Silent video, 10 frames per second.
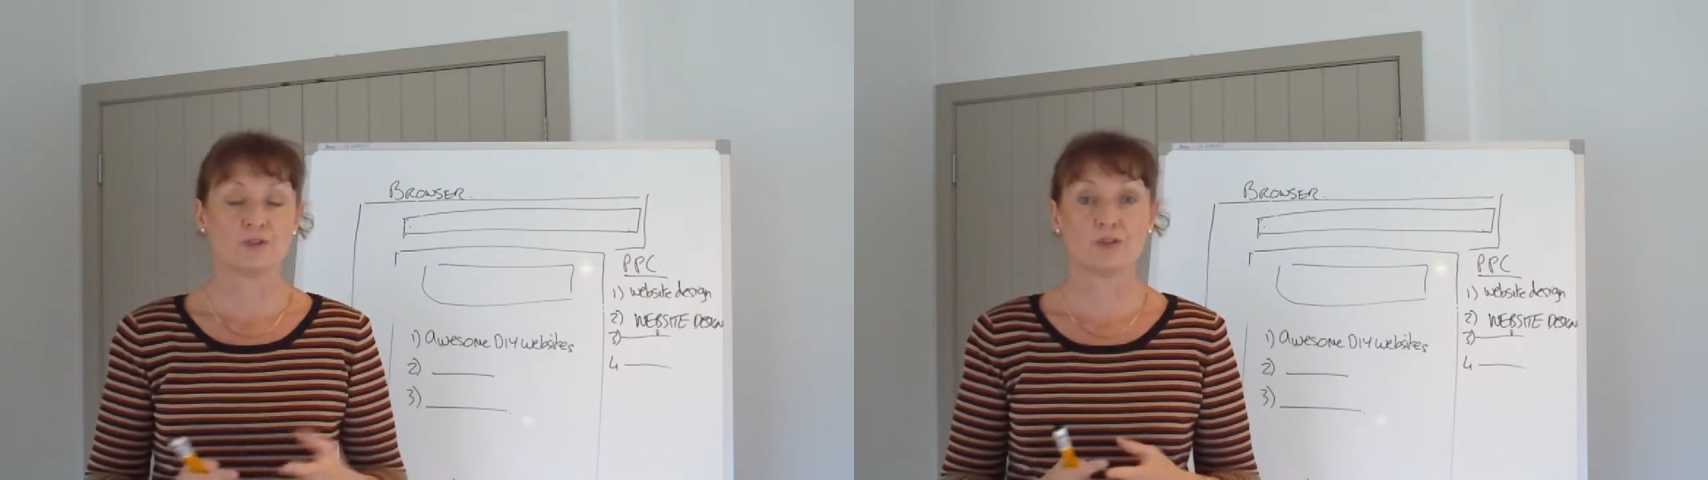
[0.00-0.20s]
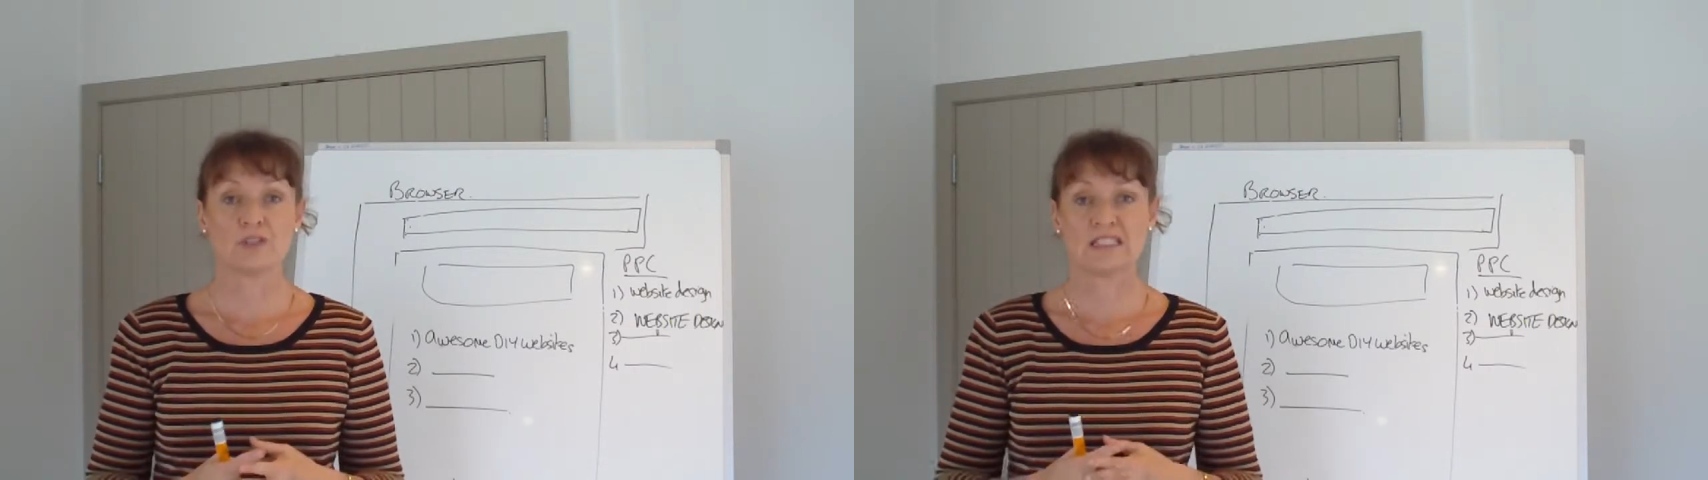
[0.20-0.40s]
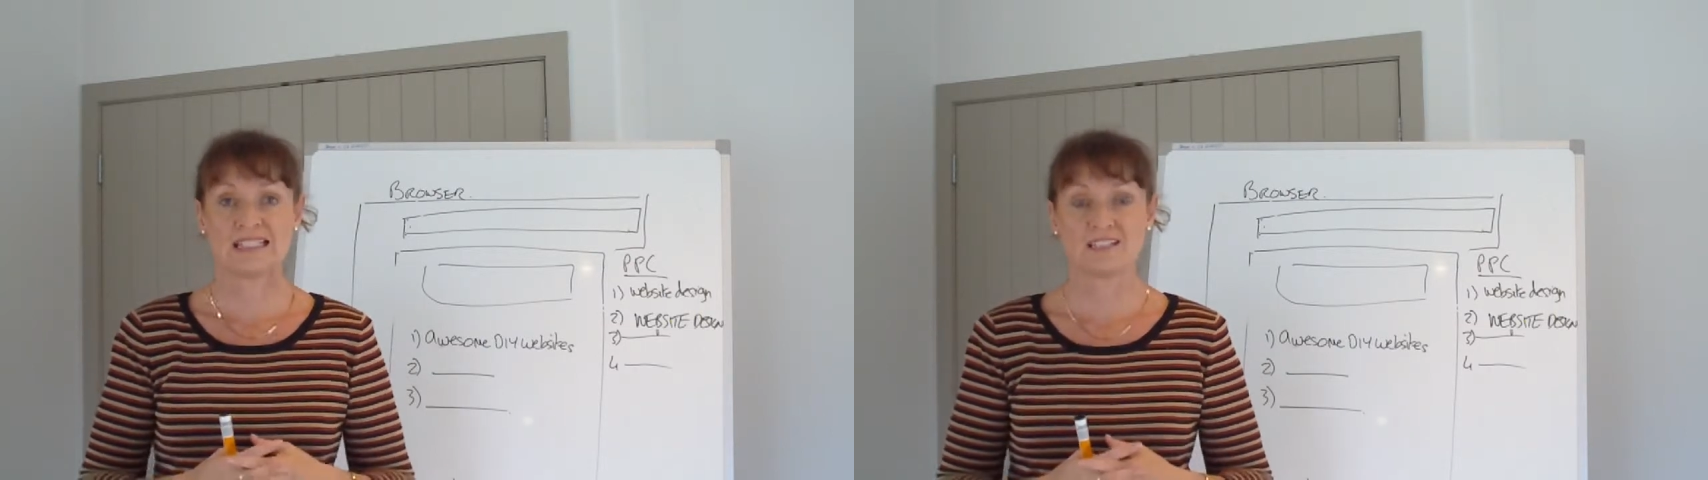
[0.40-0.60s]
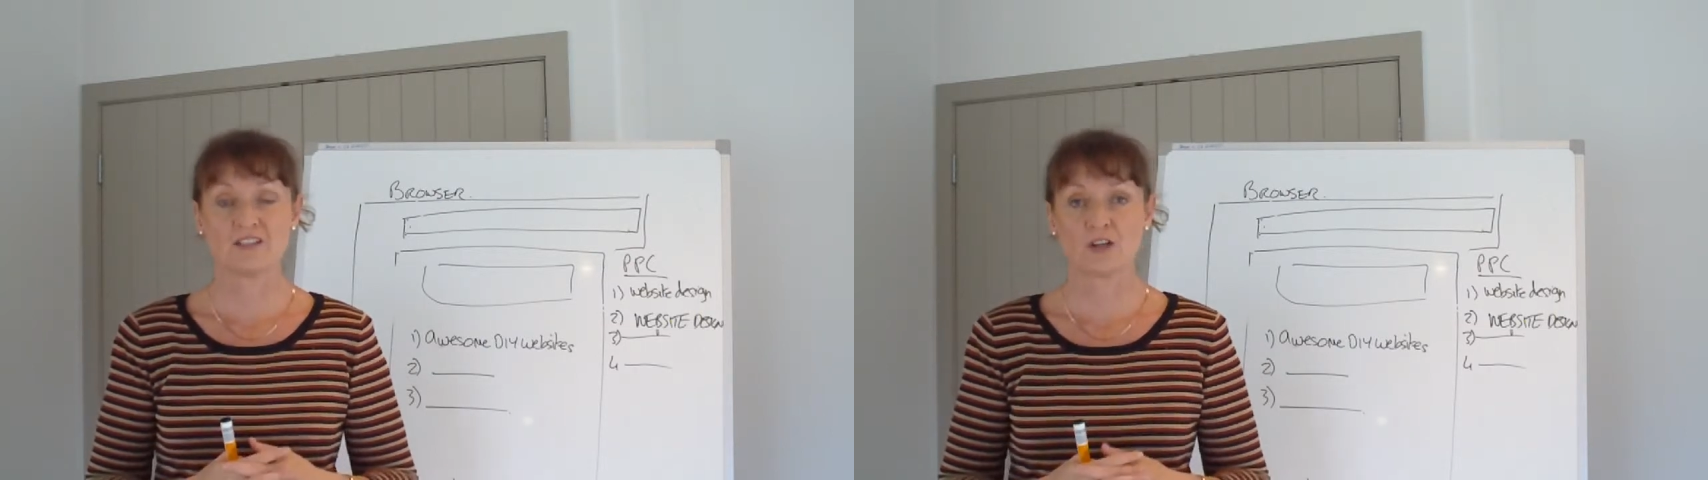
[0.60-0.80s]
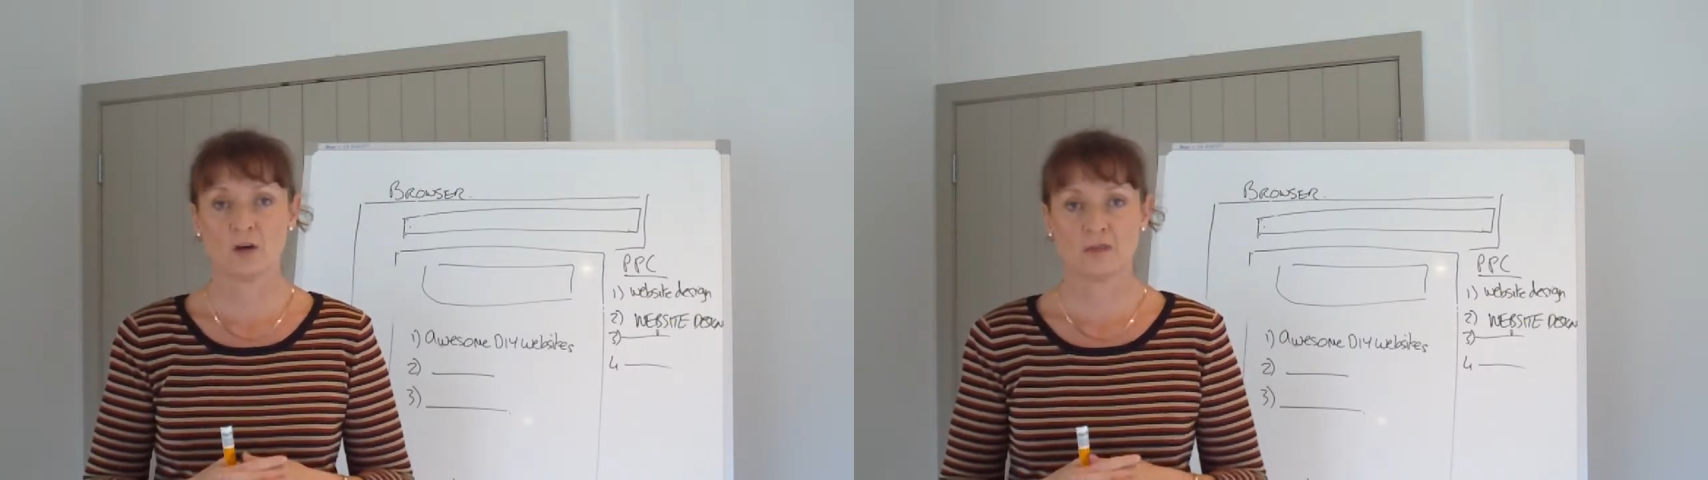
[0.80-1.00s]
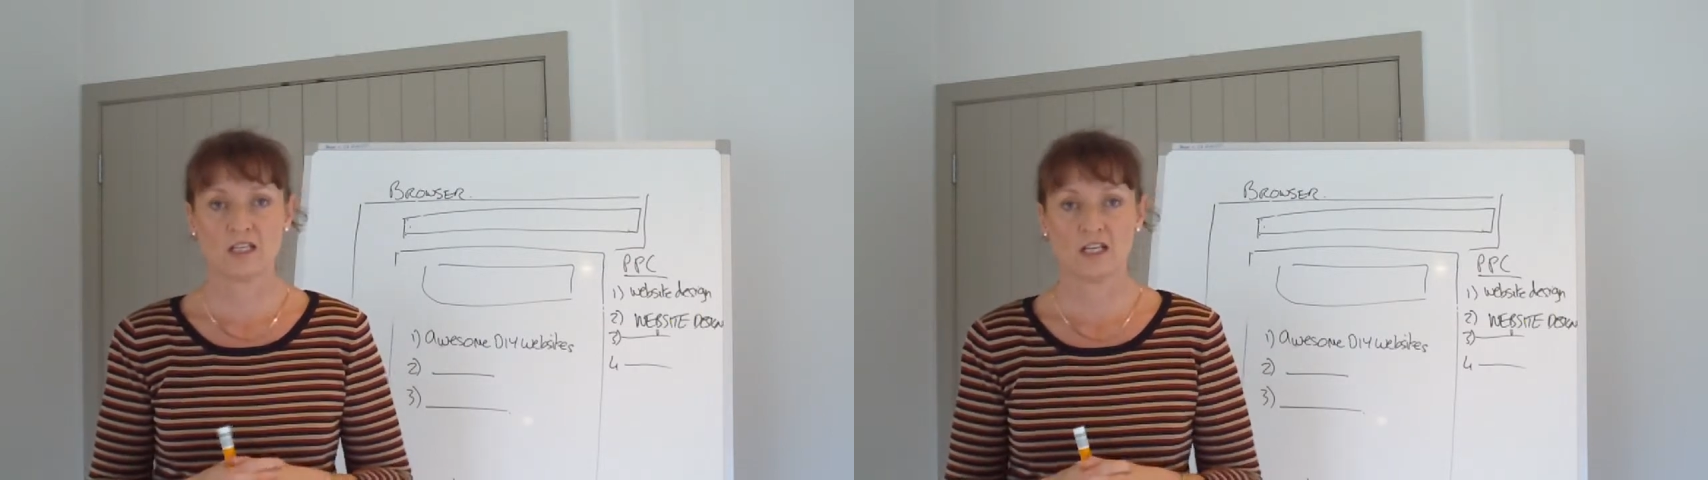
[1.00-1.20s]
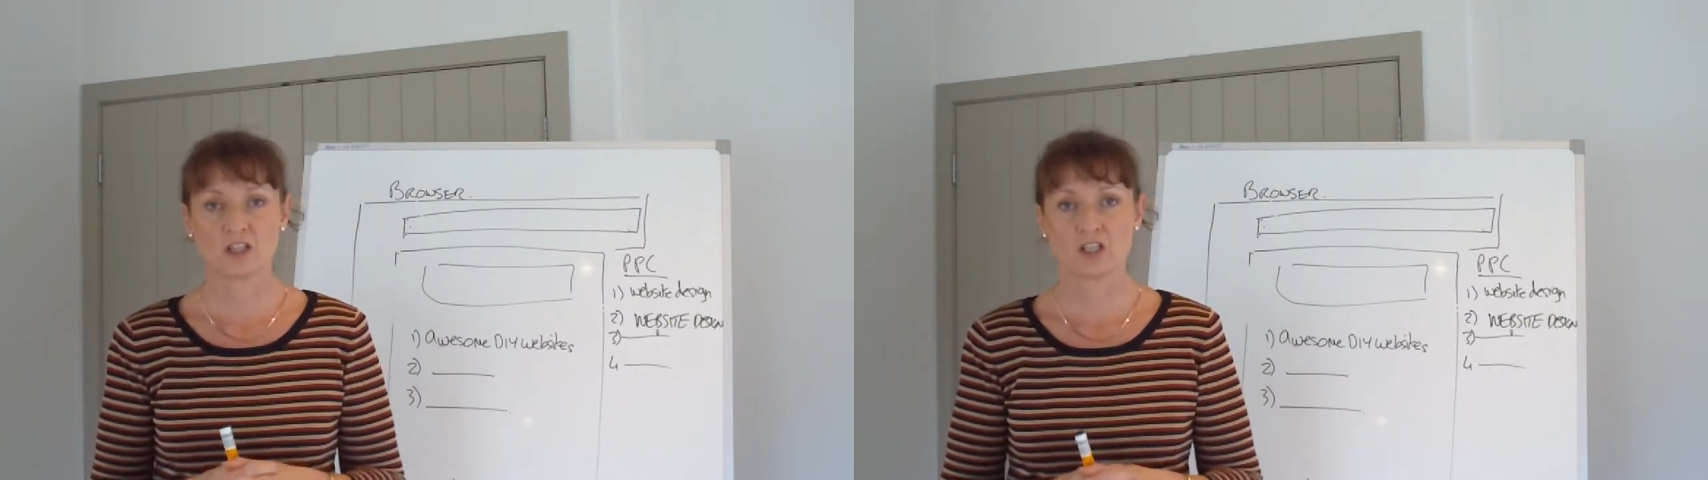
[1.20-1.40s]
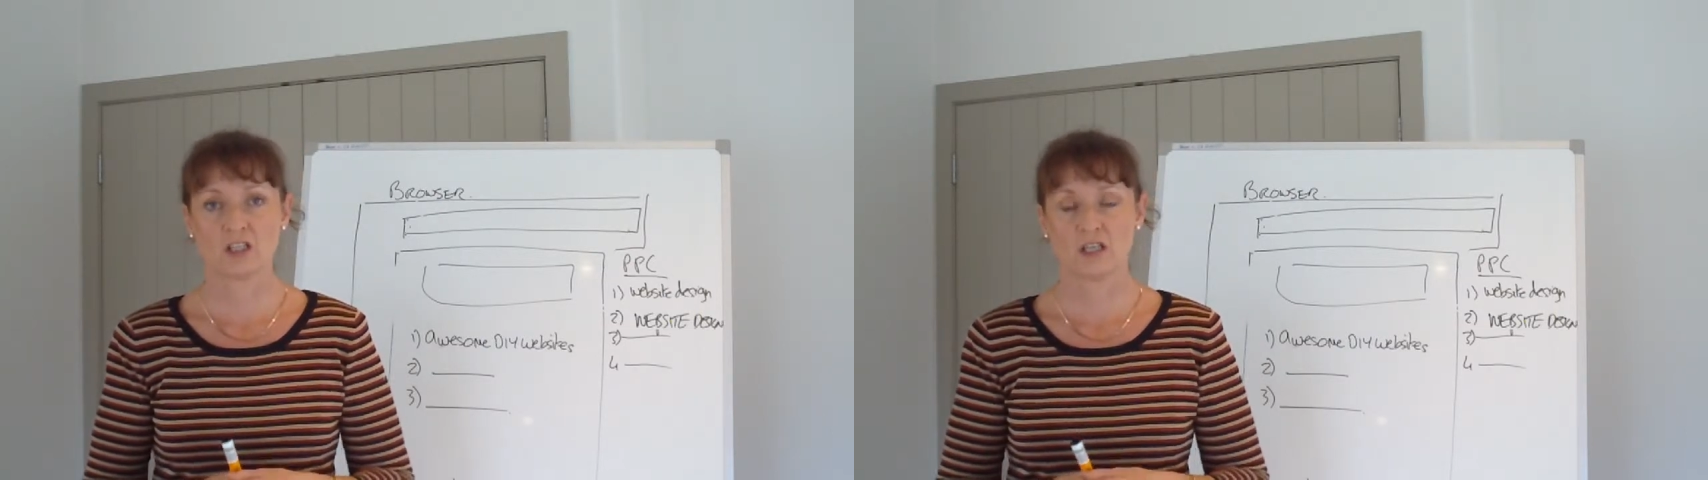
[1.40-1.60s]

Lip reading: New Zealand accommodation